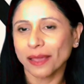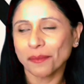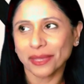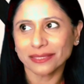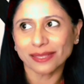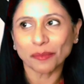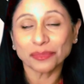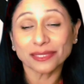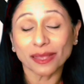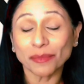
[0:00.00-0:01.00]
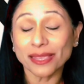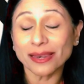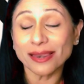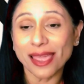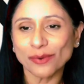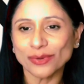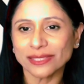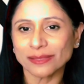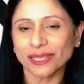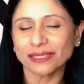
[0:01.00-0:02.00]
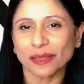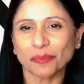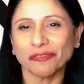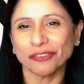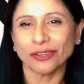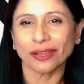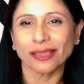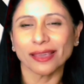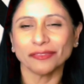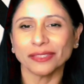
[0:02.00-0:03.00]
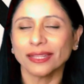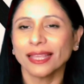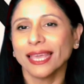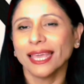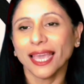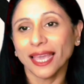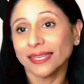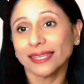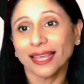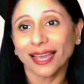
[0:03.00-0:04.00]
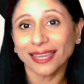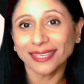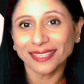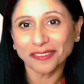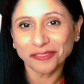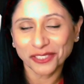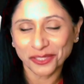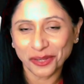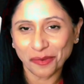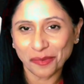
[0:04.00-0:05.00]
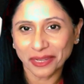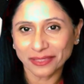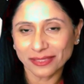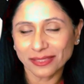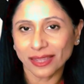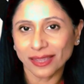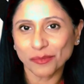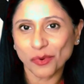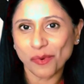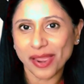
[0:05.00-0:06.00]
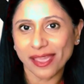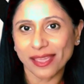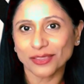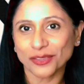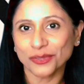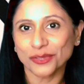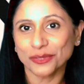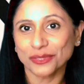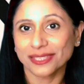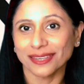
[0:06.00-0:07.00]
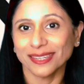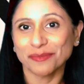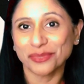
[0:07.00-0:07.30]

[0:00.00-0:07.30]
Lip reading: mix-up, some hilarious mix-up if you're not careful. And I'd love to know about a time where you used an